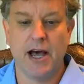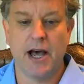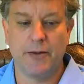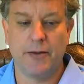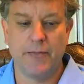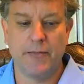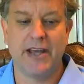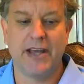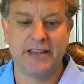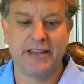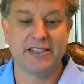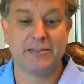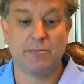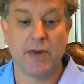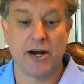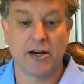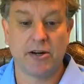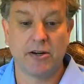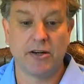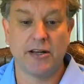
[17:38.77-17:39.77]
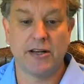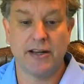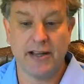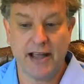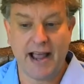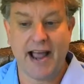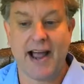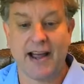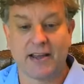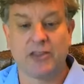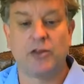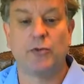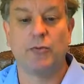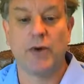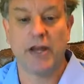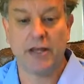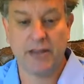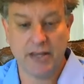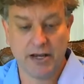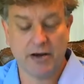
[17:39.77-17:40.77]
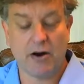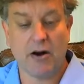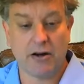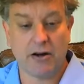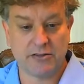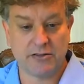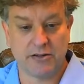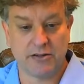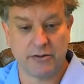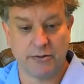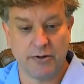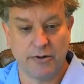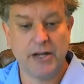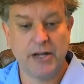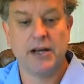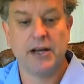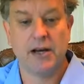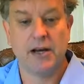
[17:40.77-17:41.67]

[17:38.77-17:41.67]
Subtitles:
and make these microglia act the way they ought to,